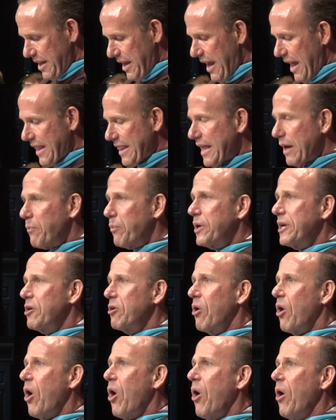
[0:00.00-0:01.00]
and that we
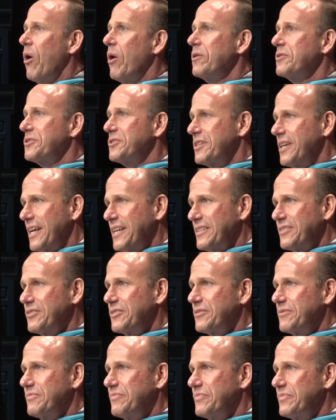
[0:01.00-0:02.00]
are all
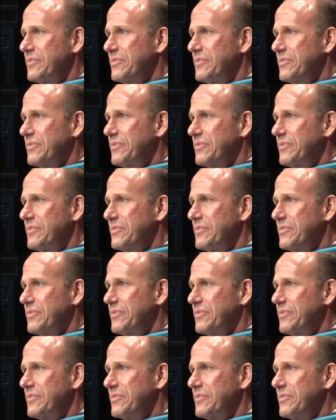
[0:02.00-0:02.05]
saints